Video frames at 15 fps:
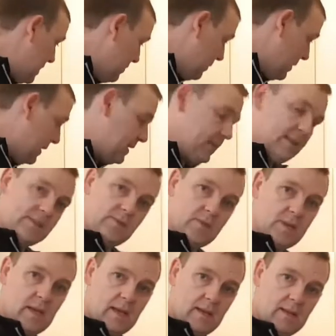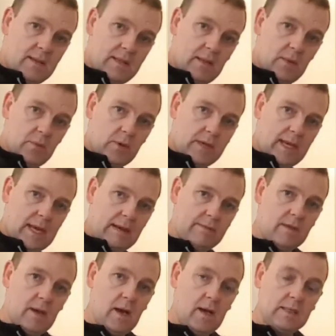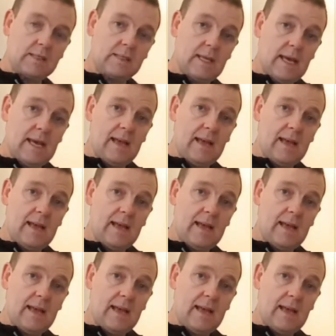But then in this other little bucket, I've got